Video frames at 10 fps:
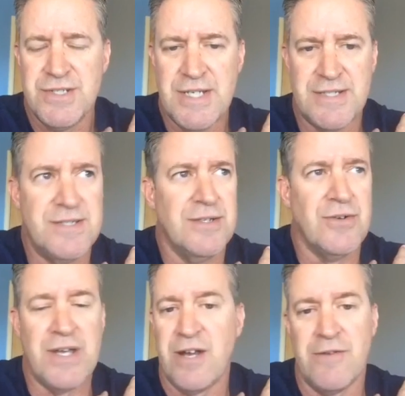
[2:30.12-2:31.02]
takes
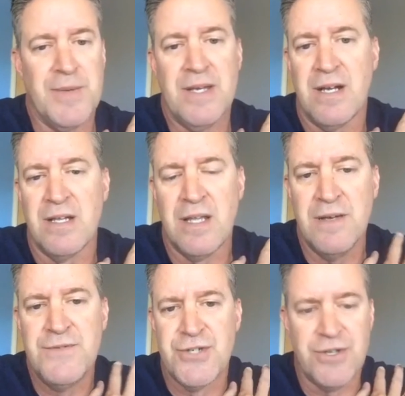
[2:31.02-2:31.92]
great care of me. I
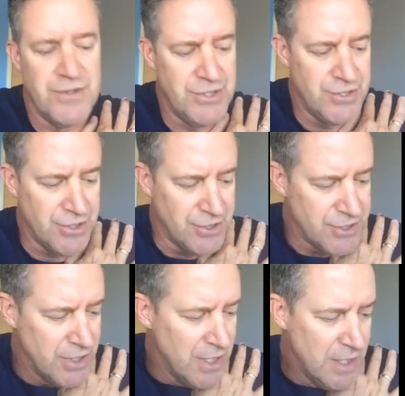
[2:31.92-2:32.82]
love joining Christian
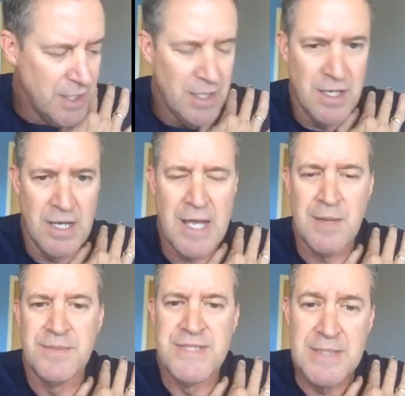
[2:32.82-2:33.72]
Church. I
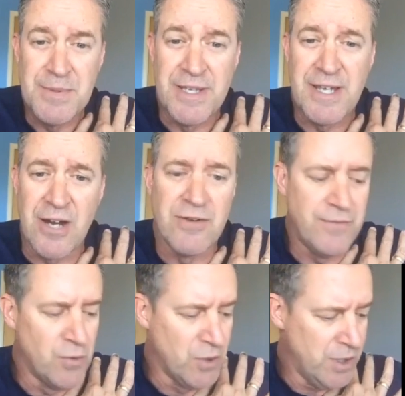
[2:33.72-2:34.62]
am deeply cared
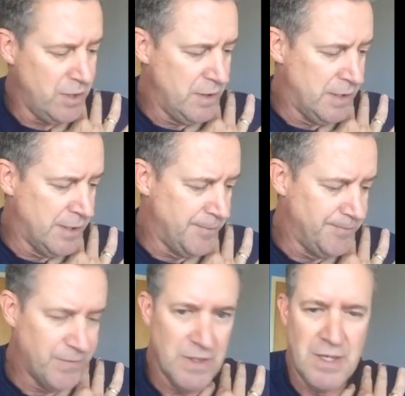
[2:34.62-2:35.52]
for.
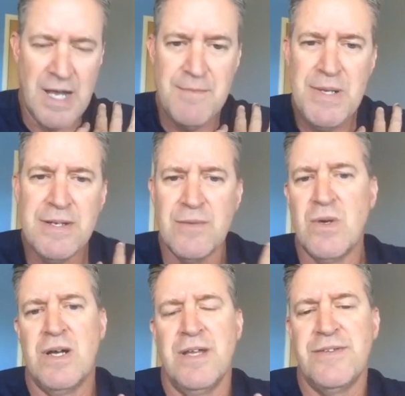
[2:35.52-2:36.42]
I've been
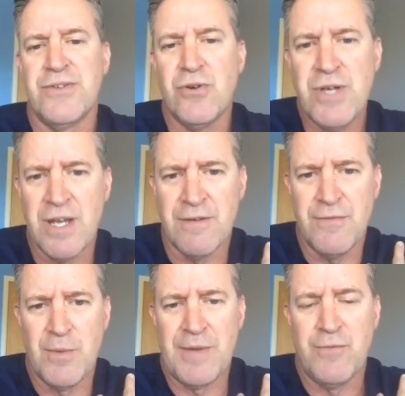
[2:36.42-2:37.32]
in soul care
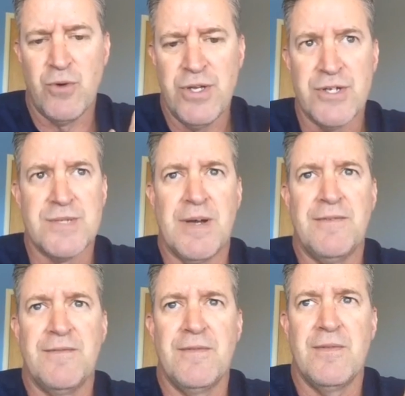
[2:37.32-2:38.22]
for about 4 years.
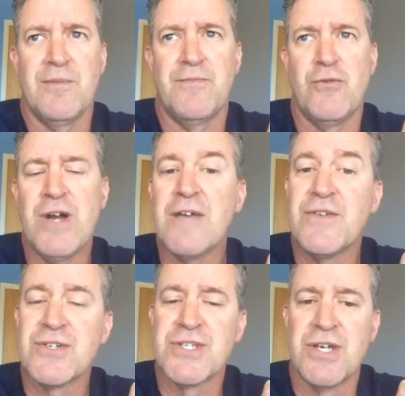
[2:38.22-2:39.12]
About 4.5
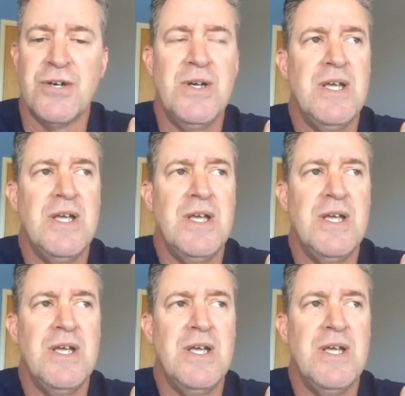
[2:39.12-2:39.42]
years ago,